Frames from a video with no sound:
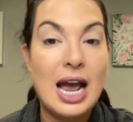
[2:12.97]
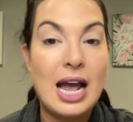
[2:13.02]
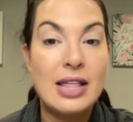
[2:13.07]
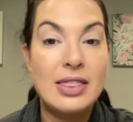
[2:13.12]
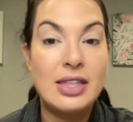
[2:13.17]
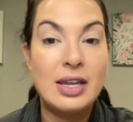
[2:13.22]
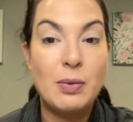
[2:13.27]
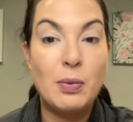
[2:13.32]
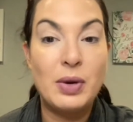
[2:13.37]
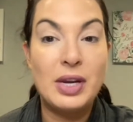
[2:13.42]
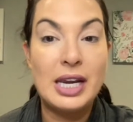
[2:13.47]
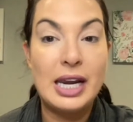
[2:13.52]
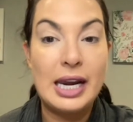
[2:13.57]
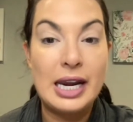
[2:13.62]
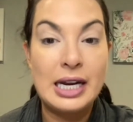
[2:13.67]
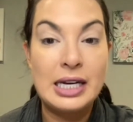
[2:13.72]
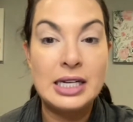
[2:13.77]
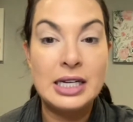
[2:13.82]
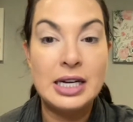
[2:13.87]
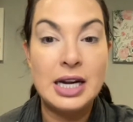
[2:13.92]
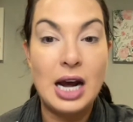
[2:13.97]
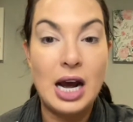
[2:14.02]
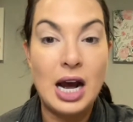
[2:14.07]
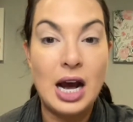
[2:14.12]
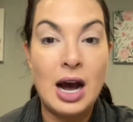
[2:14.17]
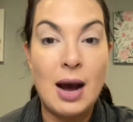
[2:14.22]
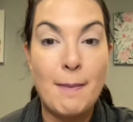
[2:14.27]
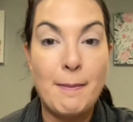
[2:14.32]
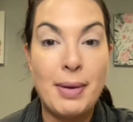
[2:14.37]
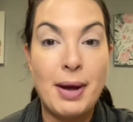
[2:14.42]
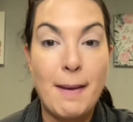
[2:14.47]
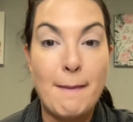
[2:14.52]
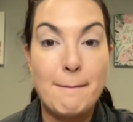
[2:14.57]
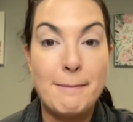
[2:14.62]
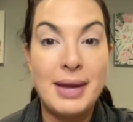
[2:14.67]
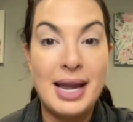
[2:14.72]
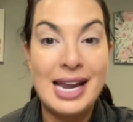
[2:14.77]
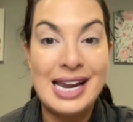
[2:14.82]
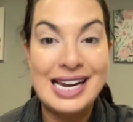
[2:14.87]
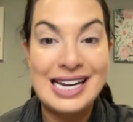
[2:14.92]
and then we ended up
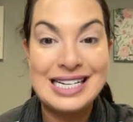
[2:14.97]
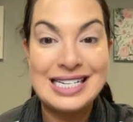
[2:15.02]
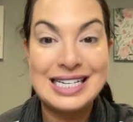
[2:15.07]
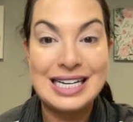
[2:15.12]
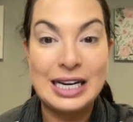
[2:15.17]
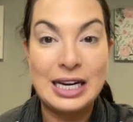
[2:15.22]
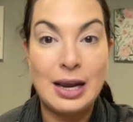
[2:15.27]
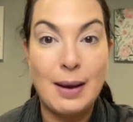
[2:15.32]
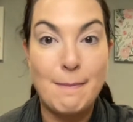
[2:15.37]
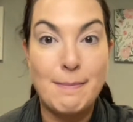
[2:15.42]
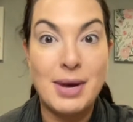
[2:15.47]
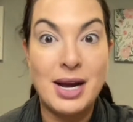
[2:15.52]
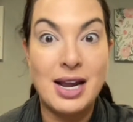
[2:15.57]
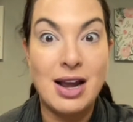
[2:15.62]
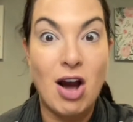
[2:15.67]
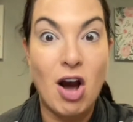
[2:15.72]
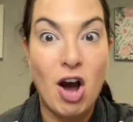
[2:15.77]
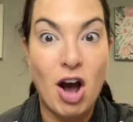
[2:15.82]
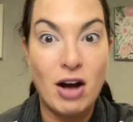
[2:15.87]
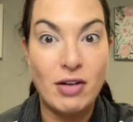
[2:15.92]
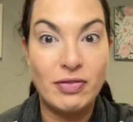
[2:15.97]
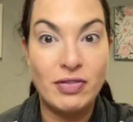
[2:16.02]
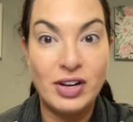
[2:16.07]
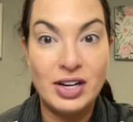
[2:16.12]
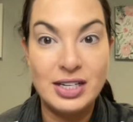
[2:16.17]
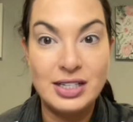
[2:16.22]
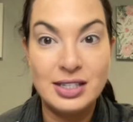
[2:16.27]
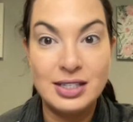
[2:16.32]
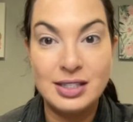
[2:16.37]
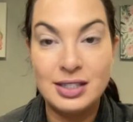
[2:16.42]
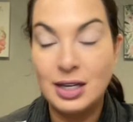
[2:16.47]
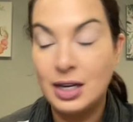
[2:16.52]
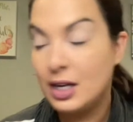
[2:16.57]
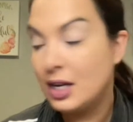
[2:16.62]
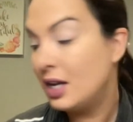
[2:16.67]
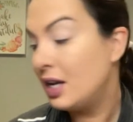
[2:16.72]
painting my office.